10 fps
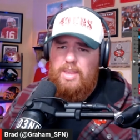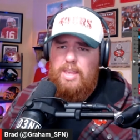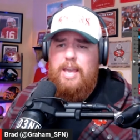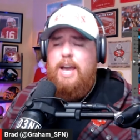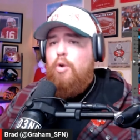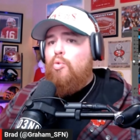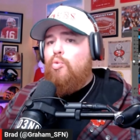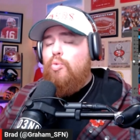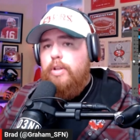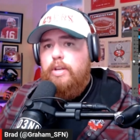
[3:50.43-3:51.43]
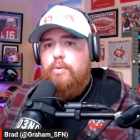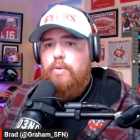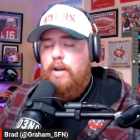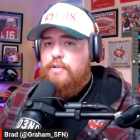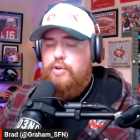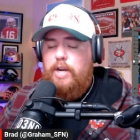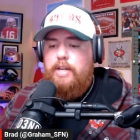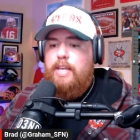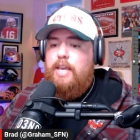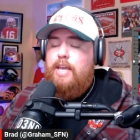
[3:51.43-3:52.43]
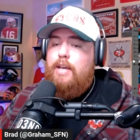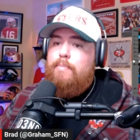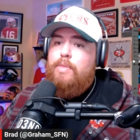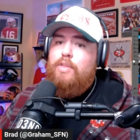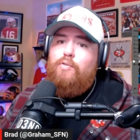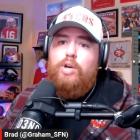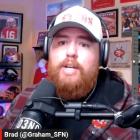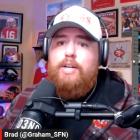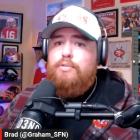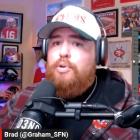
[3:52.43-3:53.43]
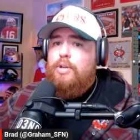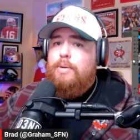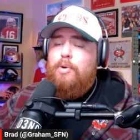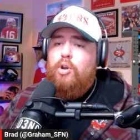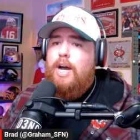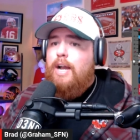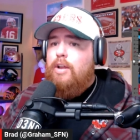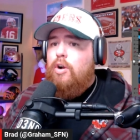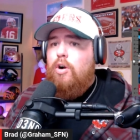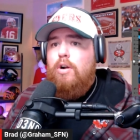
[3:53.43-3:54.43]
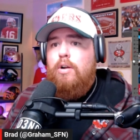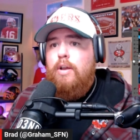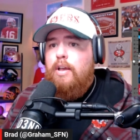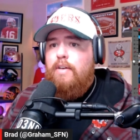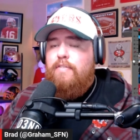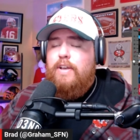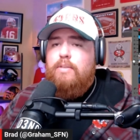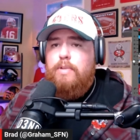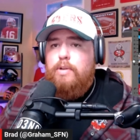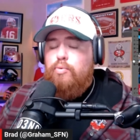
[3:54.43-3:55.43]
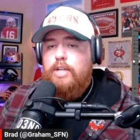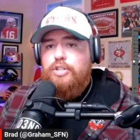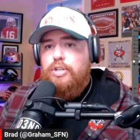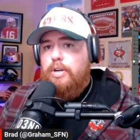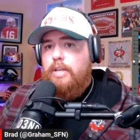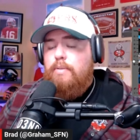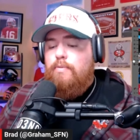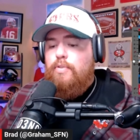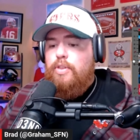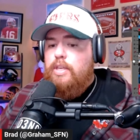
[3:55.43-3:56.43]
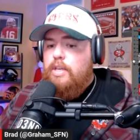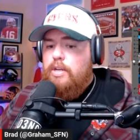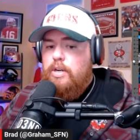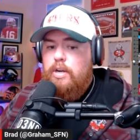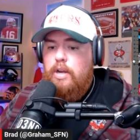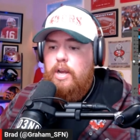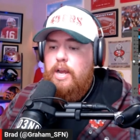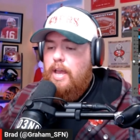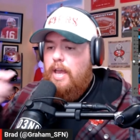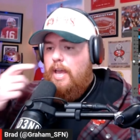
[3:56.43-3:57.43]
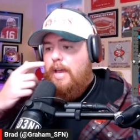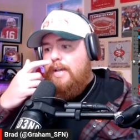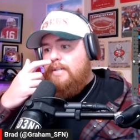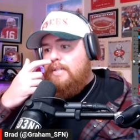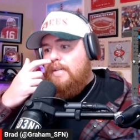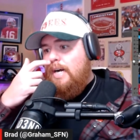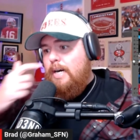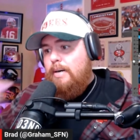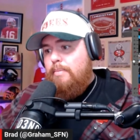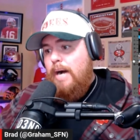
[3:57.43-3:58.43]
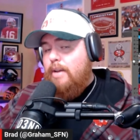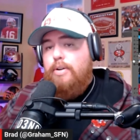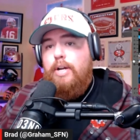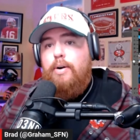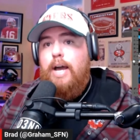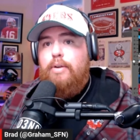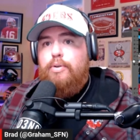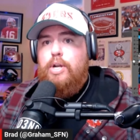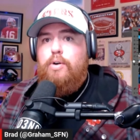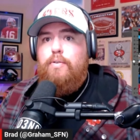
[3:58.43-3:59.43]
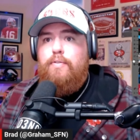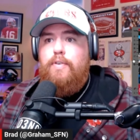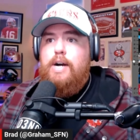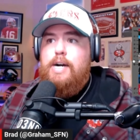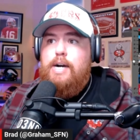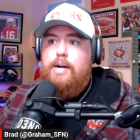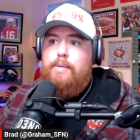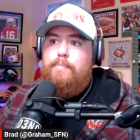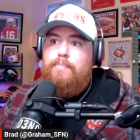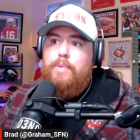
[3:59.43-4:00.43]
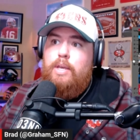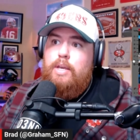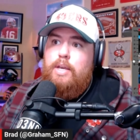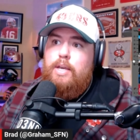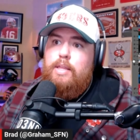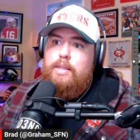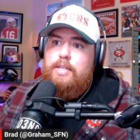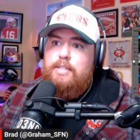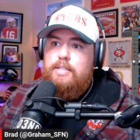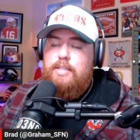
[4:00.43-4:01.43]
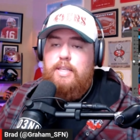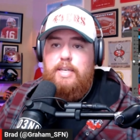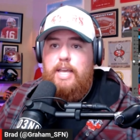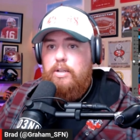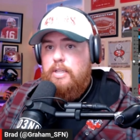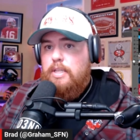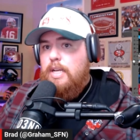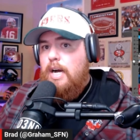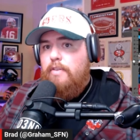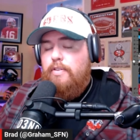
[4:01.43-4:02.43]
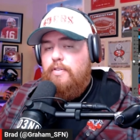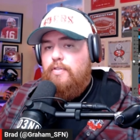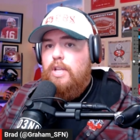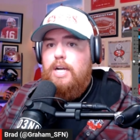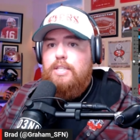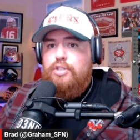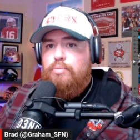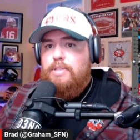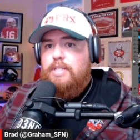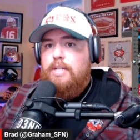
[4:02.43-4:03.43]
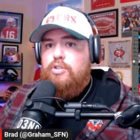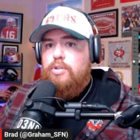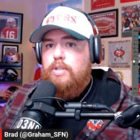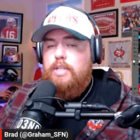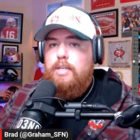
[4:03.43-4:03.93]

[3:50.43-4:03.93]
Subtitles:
Had a really rough training camp. The 49ers put him on IR, effectively redshirting him for the year. And I don't know. I don't know if this is the nail in the coffin for Latu potentially.